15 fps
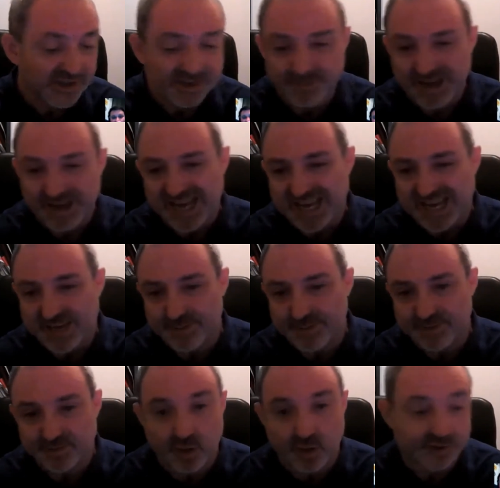maybe
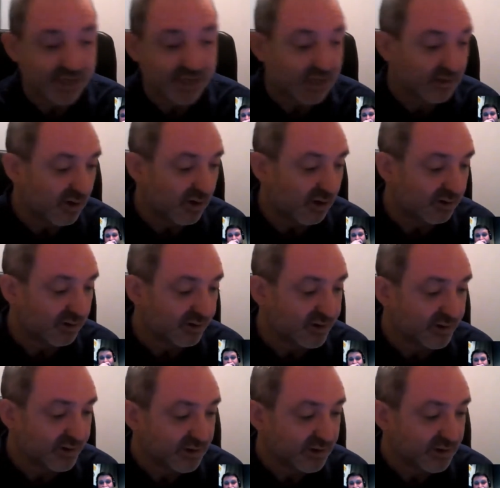some hot alcohols,